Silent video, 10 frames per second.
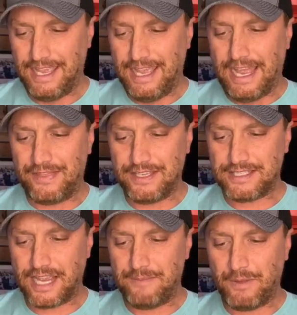At this
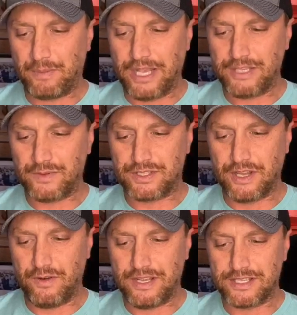time, the place was
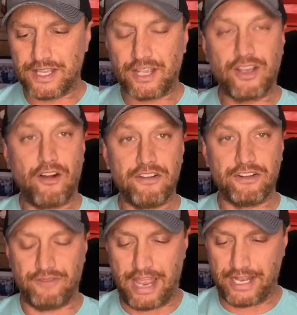known as the
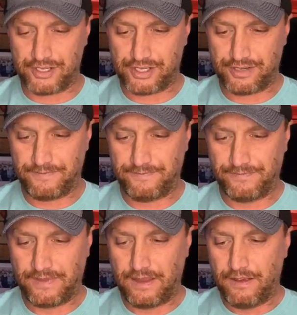Garden Ranch.
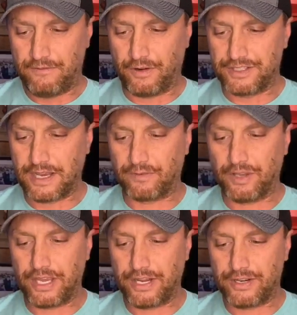For
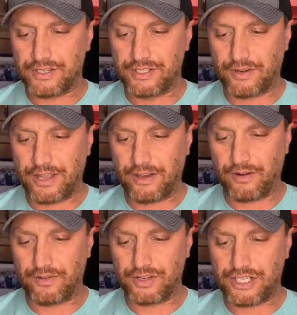several years during their
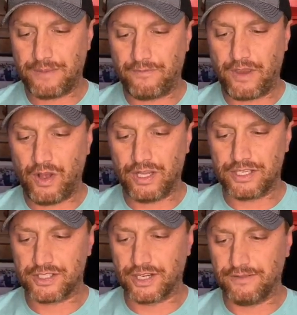ownership, Viola
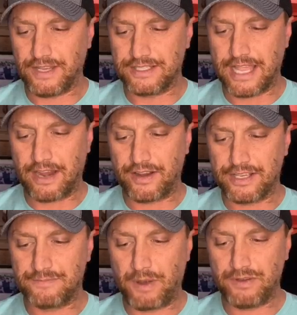served as the
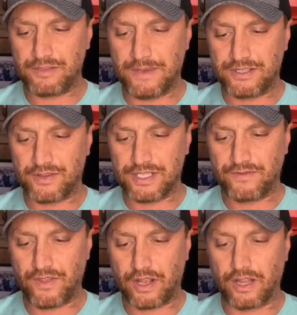area's postmistress
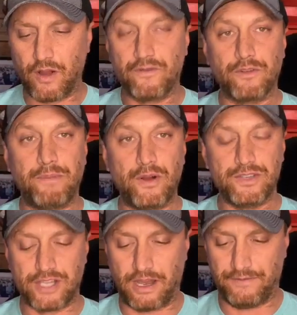for the Clover
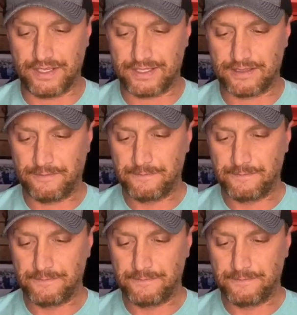Post Office.